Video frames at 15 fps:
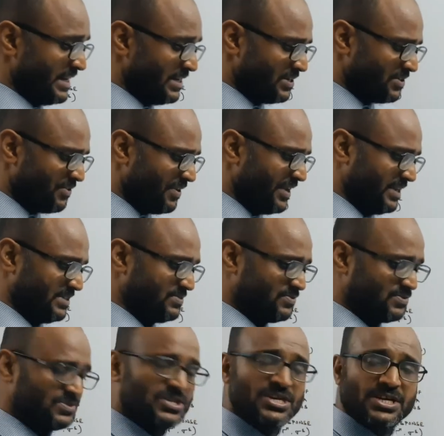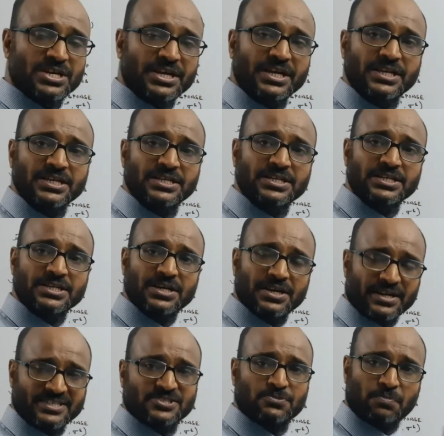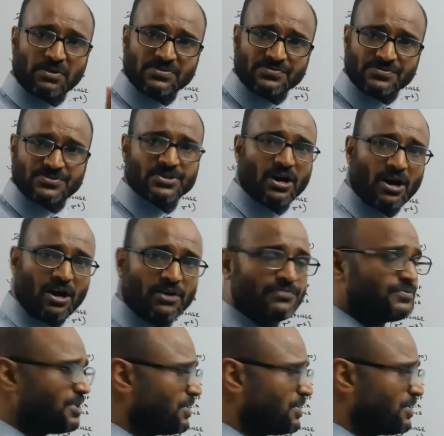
increase in response of